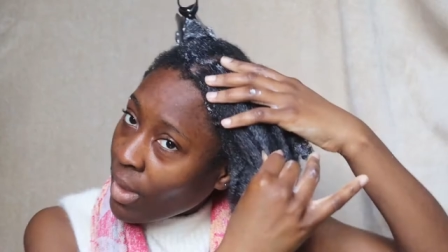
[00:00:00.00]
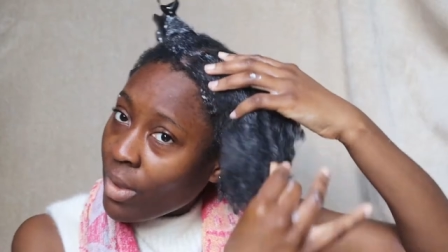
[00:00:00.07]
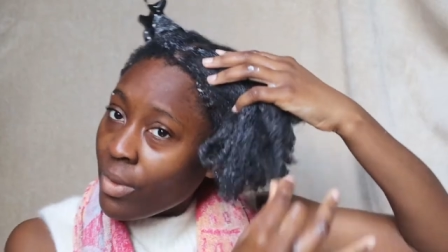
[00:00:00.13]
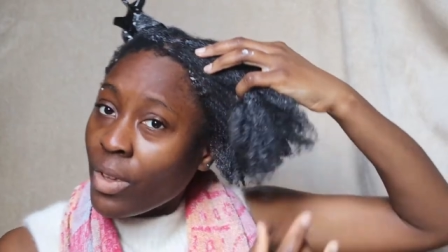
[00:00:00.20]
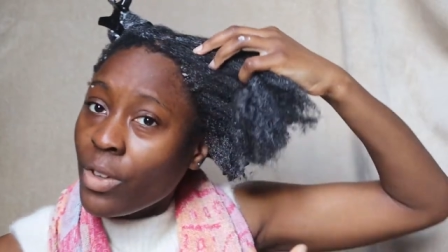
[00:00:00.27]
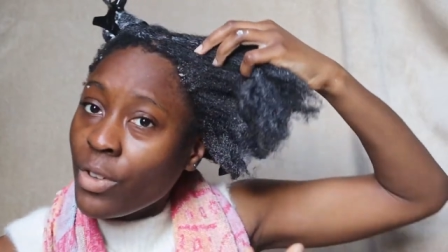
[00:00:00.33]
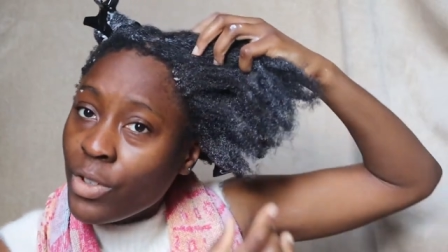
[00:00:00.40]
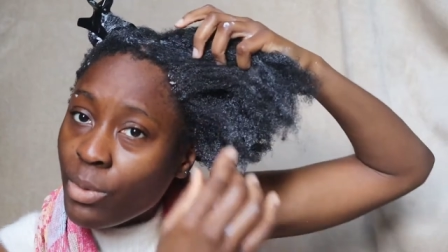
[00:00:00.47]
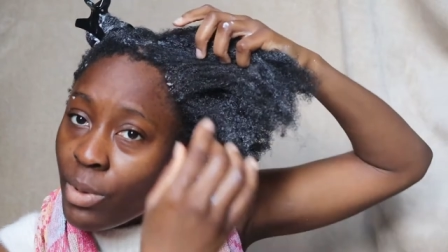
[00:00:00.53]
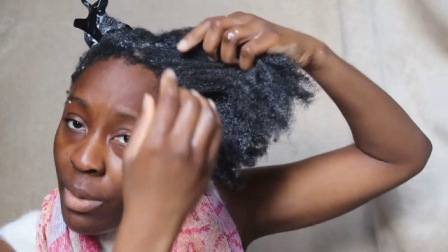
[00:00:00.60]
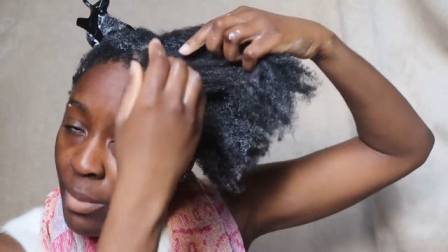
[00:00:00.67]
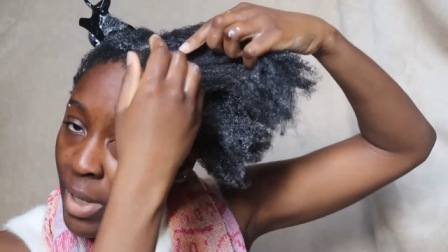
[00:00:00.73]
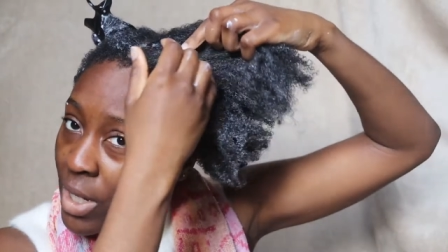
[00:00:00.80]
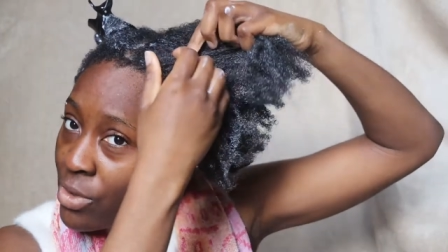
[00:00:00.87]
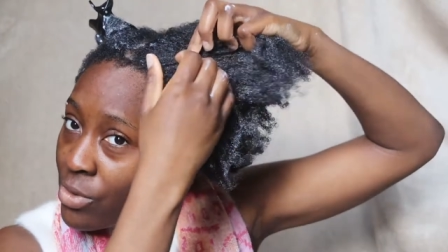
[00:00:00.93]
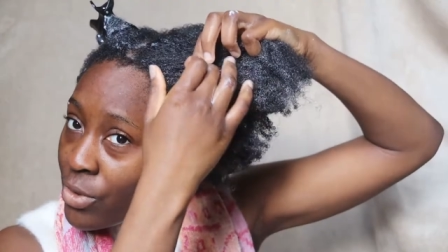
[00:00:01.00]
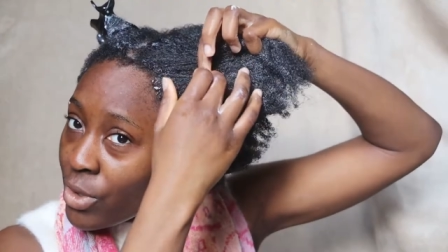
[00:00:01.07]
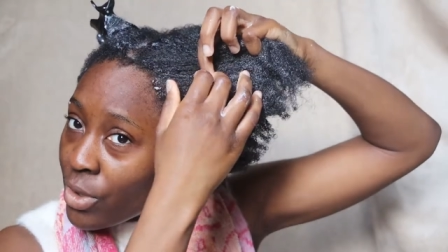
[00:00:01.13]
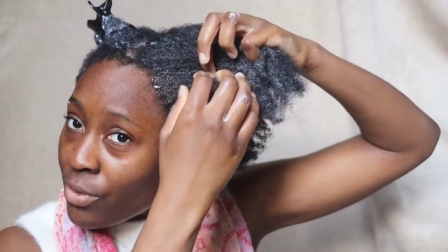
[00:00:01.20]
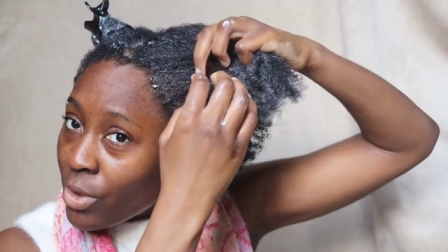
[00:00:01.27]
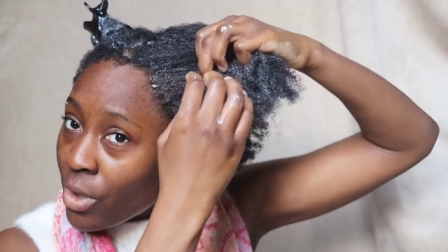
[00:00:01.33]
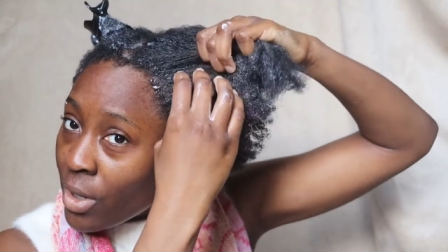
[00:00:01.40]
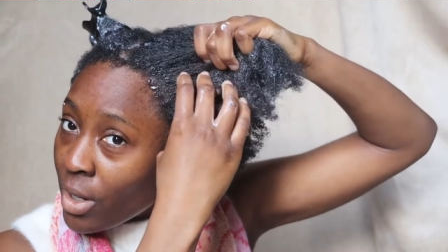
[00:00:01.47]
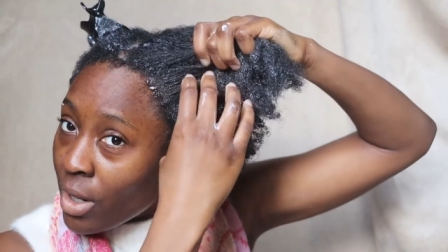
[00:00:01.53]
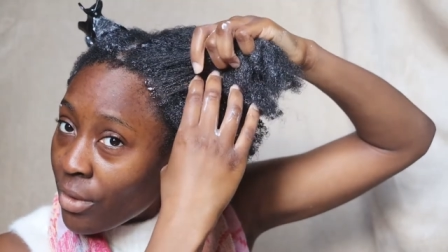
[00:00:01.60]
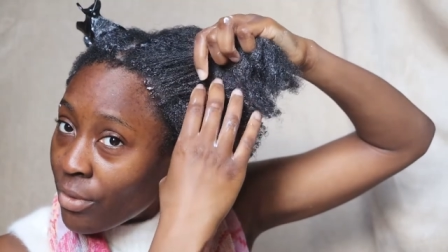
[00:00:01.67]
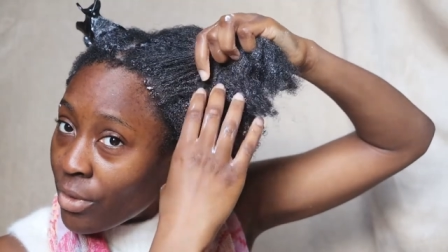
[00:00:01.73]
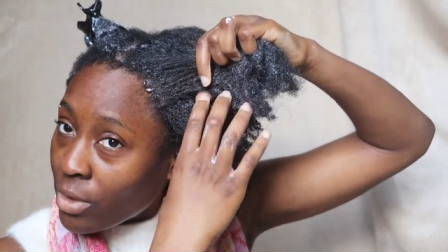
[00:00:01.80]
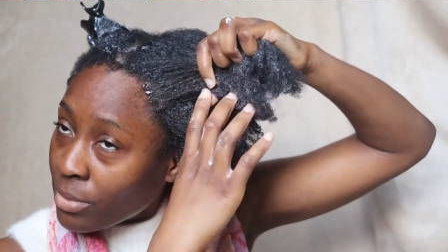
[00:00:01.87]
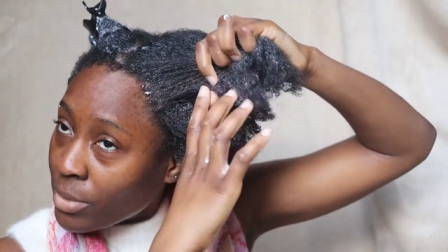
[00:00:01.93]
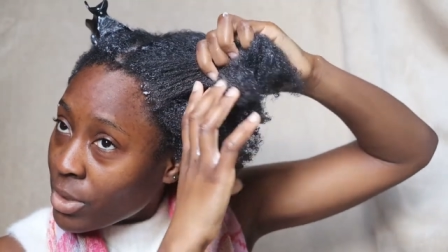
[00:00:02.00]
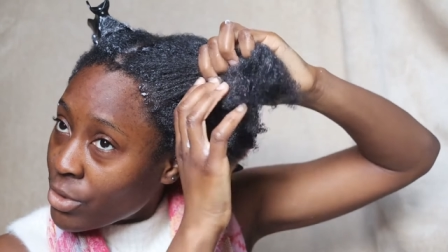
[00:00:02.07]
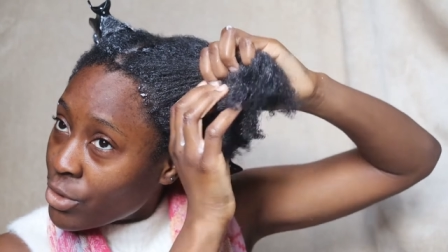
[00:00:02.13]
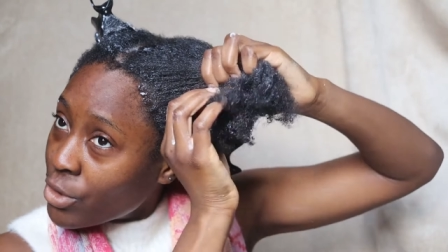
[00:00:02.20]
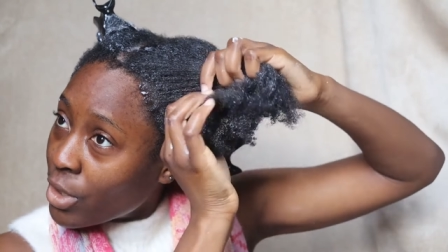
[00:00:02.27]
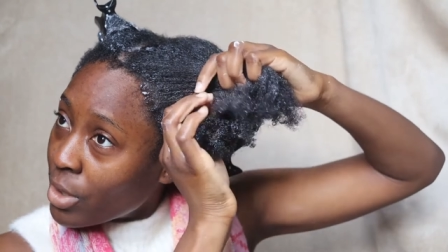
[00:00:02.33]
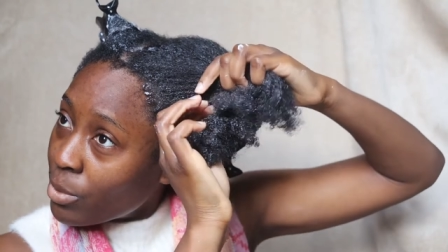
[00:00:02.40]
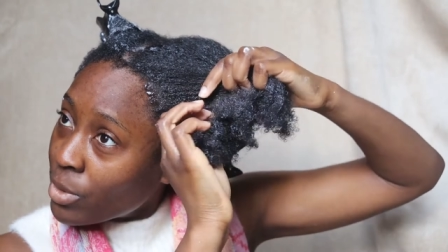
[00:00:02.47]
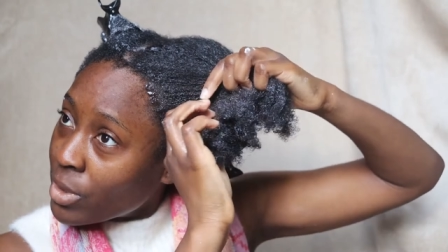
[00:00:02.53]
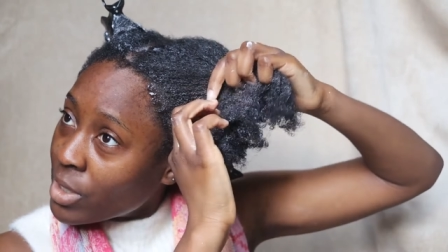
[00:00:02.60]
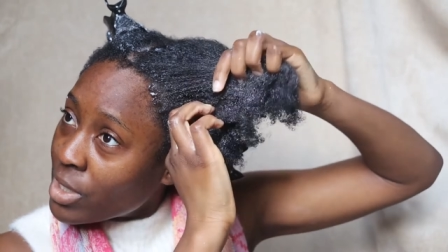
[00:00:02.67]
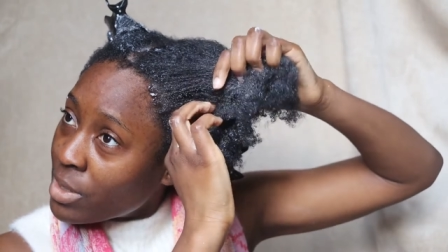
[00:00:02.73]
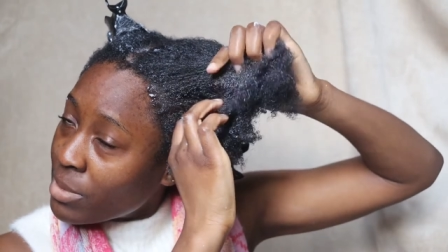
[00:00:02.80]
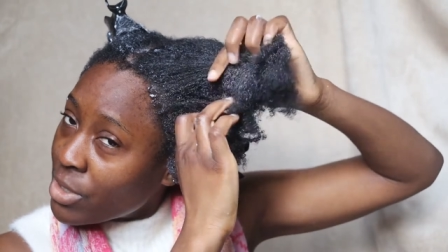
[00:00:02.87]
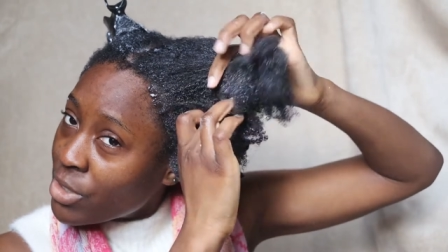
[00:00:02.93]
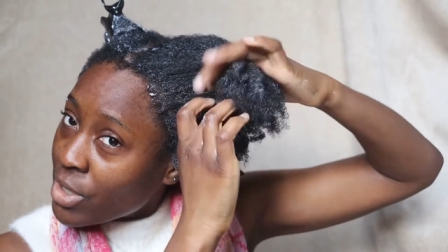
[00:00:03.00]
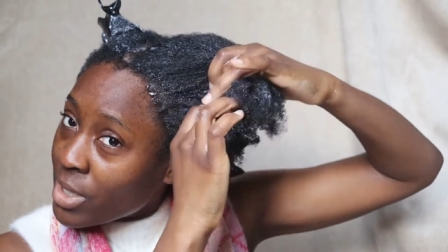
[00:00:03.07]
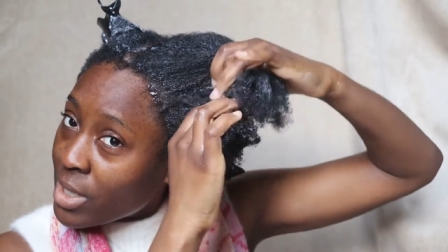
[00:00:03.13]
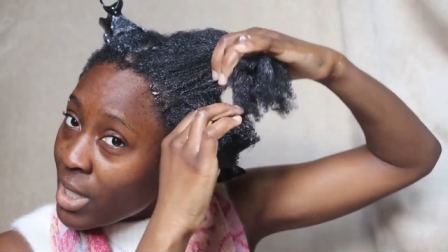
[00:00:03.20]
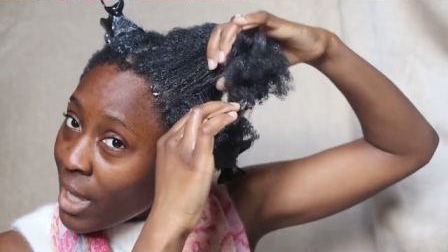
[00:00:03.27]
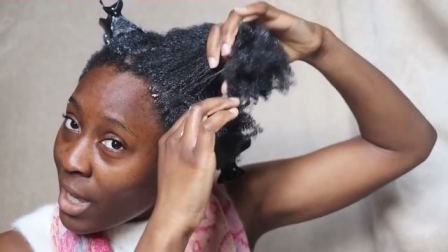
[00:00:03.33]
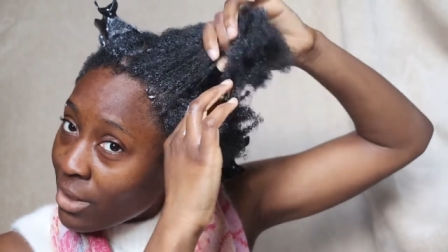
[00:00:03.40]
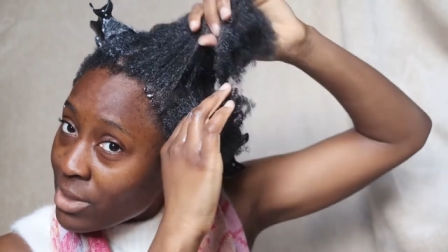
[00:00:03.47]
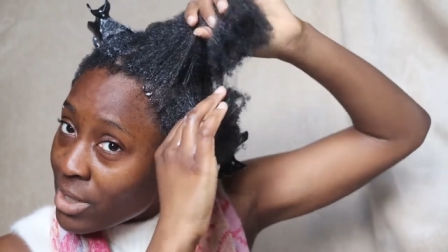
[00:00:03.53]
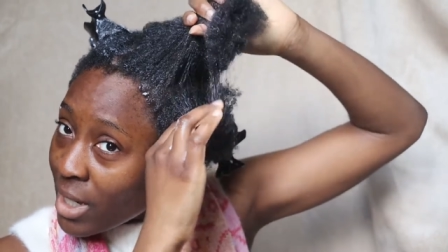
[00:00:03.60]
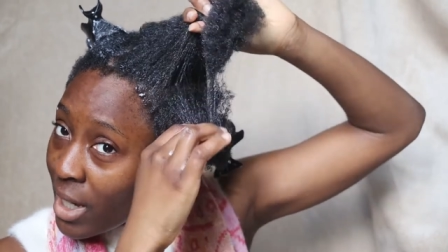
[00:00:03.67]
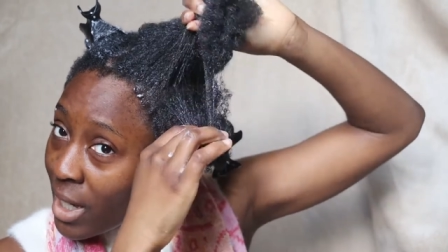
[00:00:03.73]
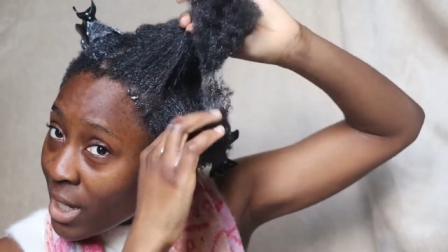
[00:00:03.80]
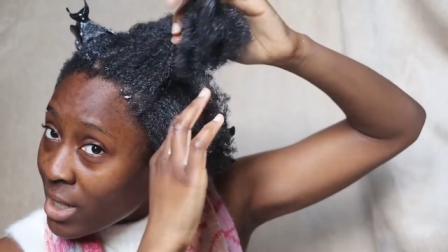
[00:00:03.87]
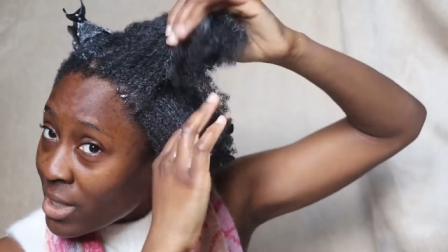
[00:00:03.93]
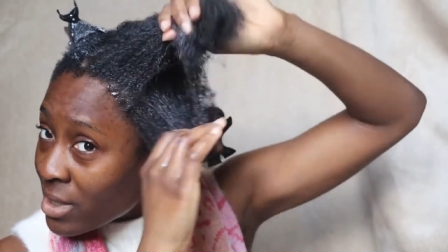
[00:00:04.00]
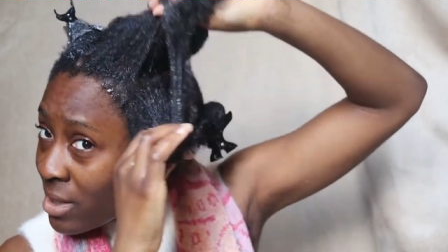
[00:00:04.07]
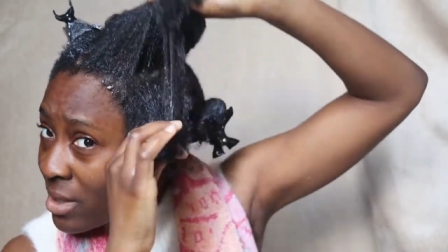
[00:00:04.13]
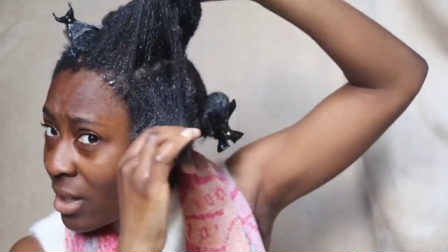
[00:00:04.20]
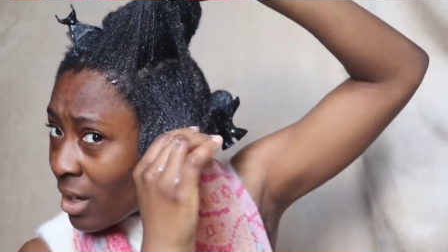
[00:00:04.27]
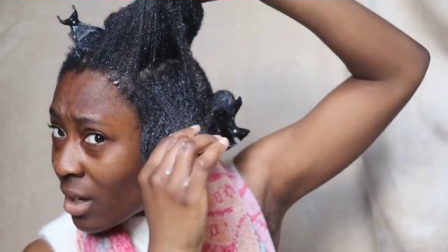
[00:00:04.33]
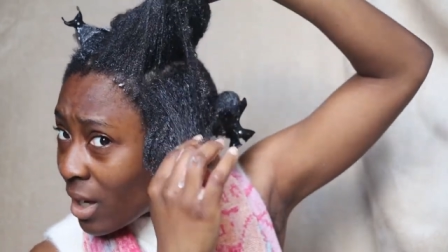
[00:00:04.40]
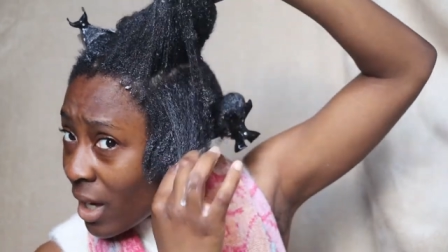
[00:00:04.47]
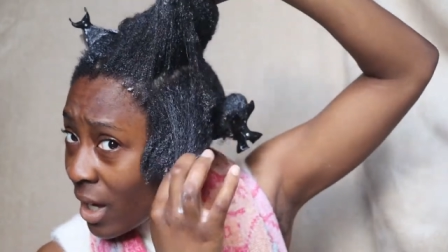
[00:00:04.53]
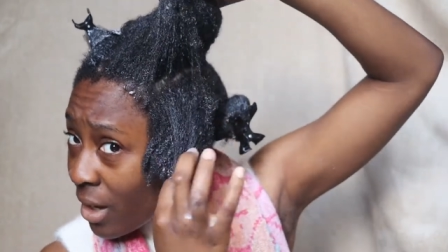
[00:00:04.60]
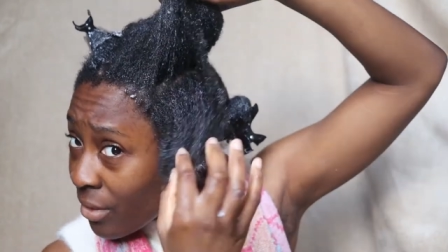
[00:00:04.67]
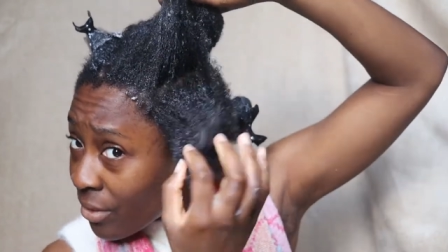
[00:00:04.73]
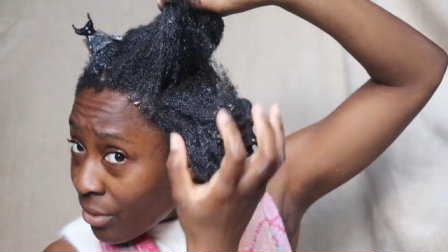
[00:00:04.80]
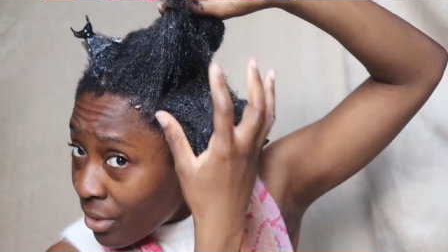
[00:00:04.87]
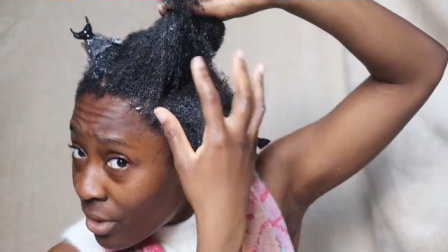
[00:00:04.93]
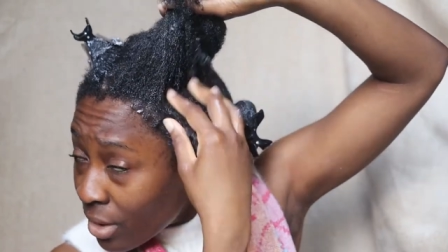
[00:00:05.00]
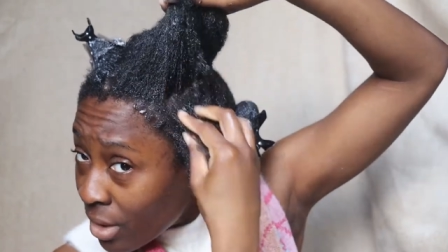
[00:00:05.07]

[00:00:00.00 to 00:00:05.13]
I think you do want to make sure that you've got enough on, because you don't want it to be just the outer hairs that have